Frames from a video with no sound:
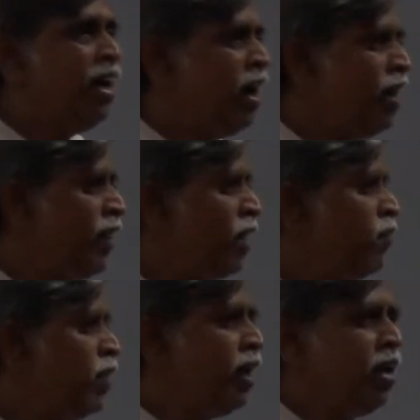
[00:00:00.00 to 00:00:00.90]
At the end of
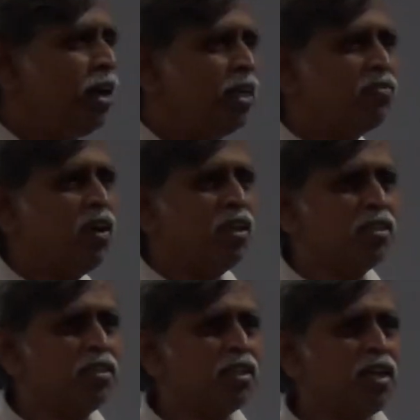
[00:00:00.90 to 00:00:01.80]
the day, as far
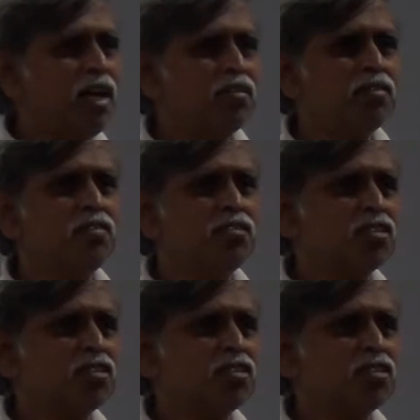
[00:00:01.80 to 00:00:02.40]
as this analysis is